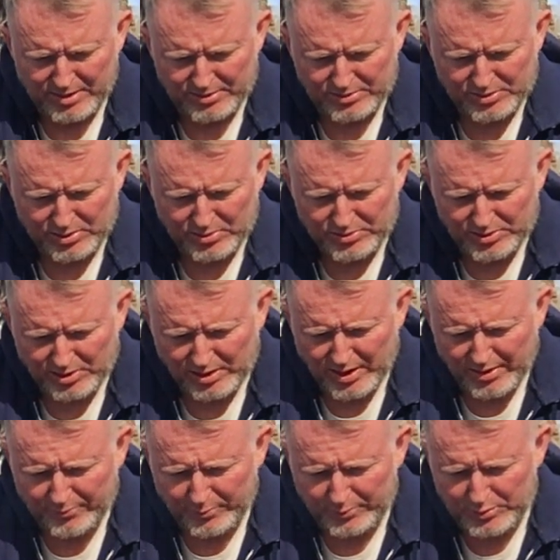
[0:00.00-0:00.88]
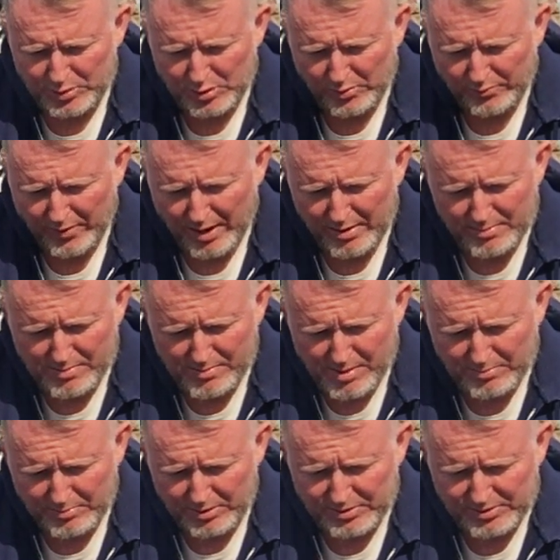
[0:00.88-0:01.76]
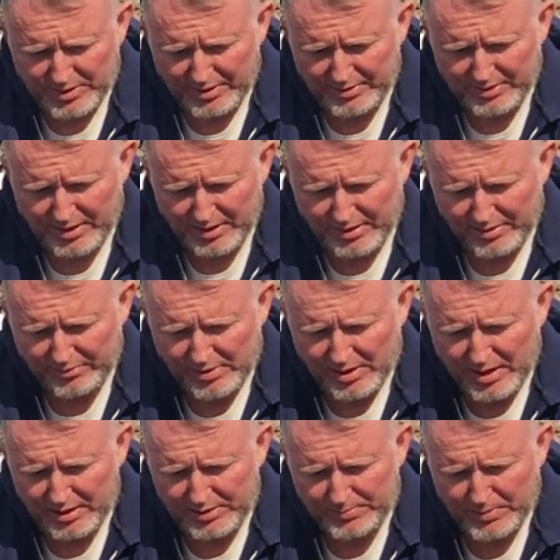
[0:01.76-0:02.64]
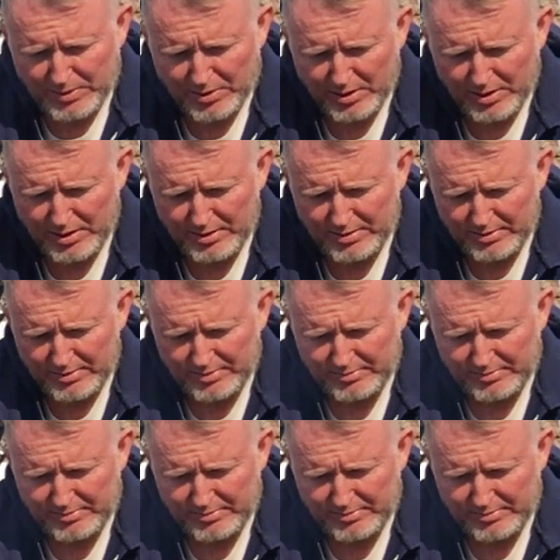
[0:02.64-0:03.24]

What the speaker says: students are left with two vibrant memories at the end of class period.